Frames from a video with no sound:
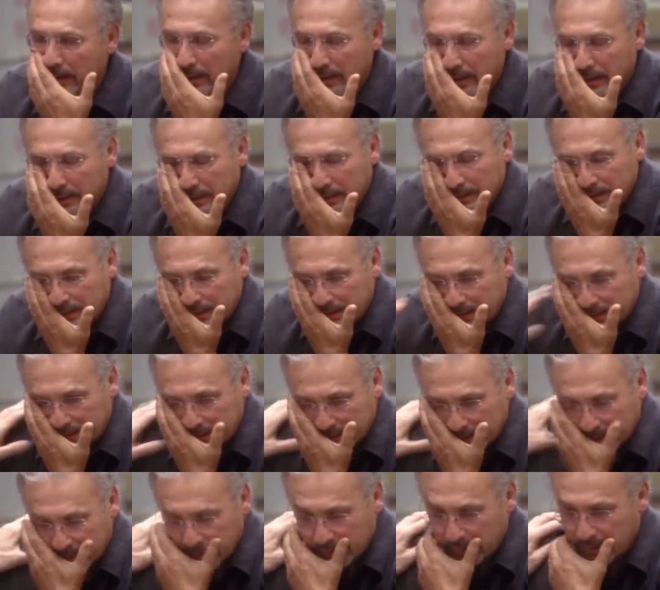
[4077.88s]
Hey,
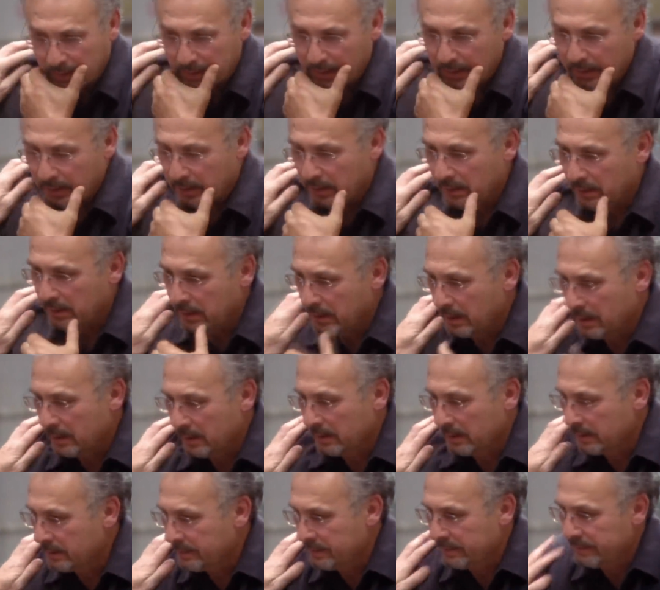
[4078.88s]
listen, I'm here
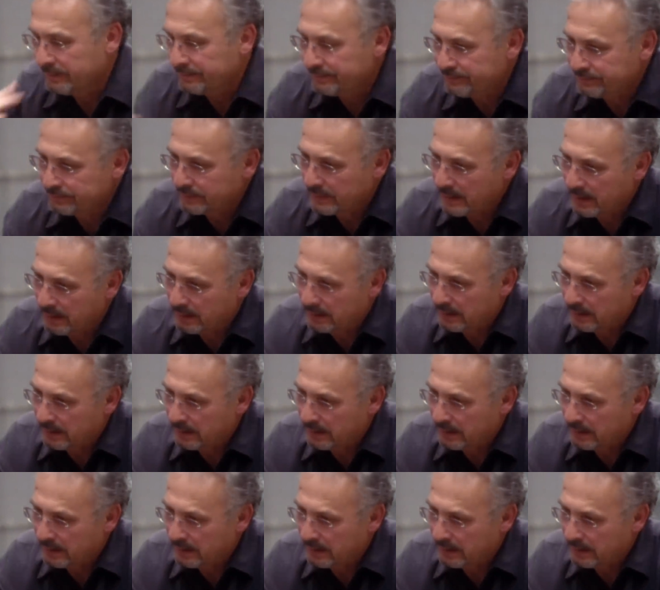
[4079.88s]
for you. I'm gonna do